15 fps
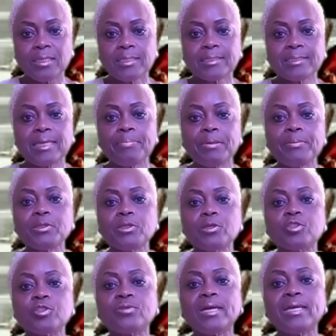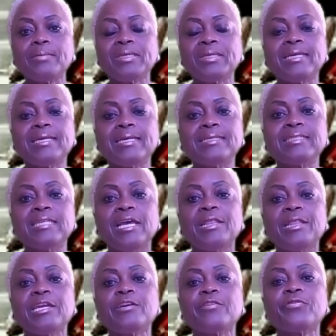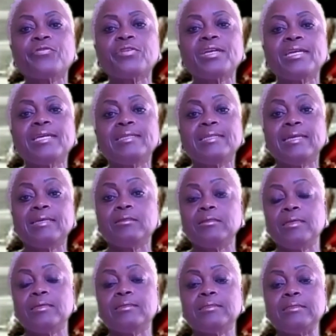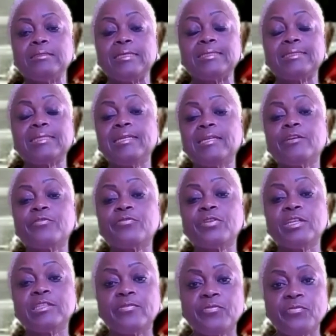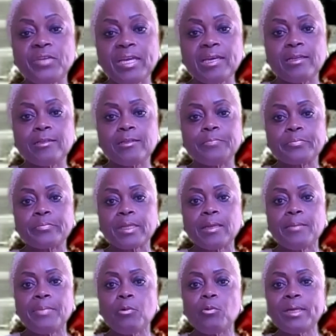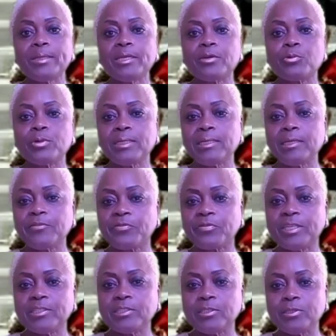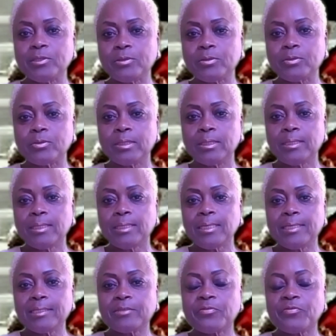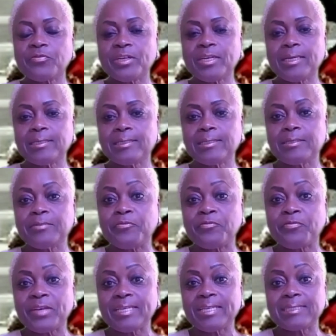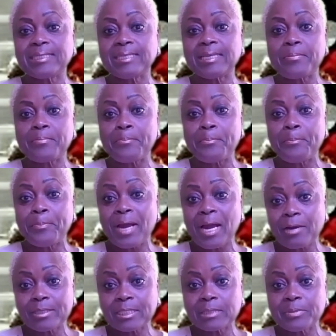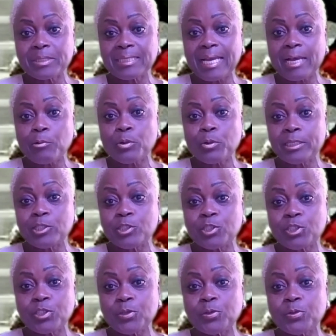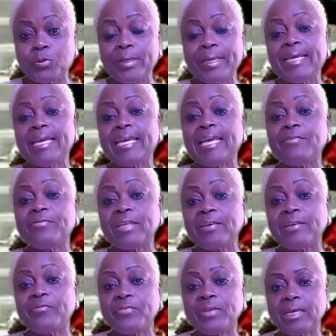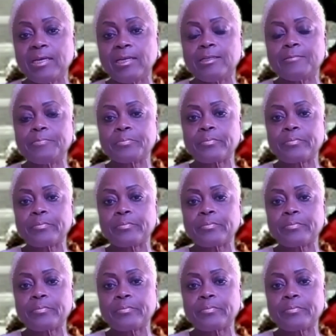Some people don't try because they're afraid, they say they're afraid to fail, but what they're really afraid to do is afraid to face the embarrassment that will ensue if they fail.